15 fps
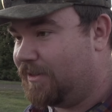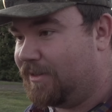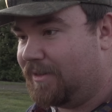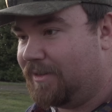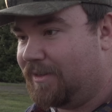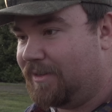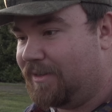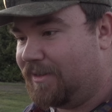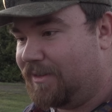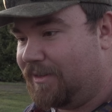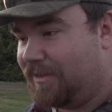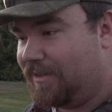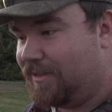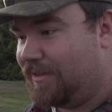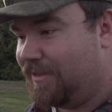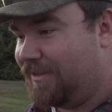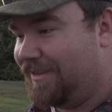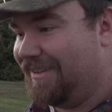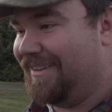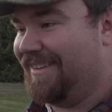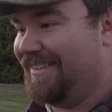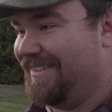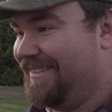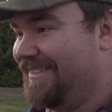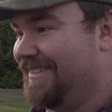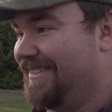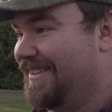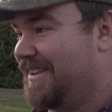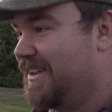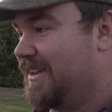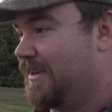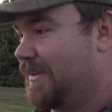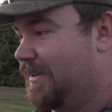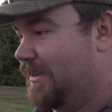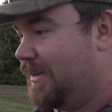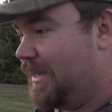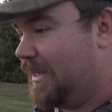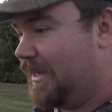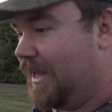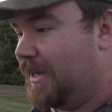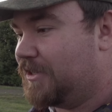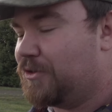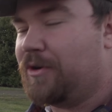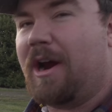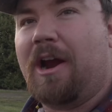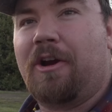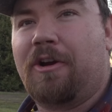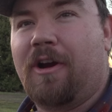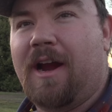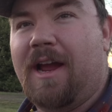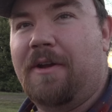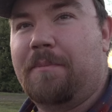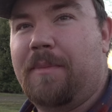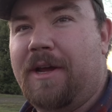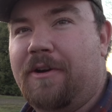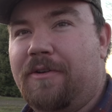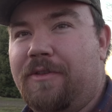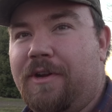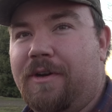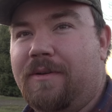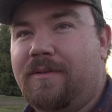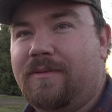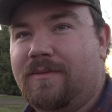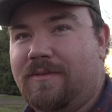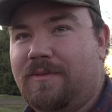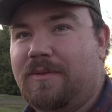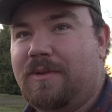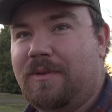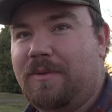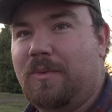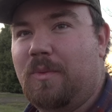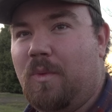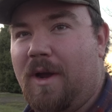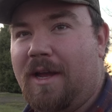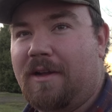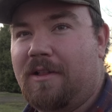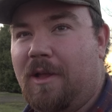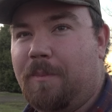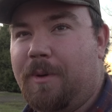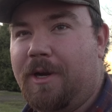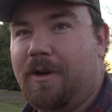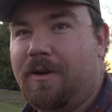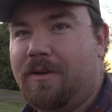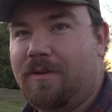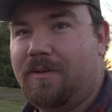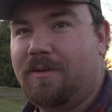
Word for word: it probably 15 minutes. It likes drier ground better than wet, clumpier.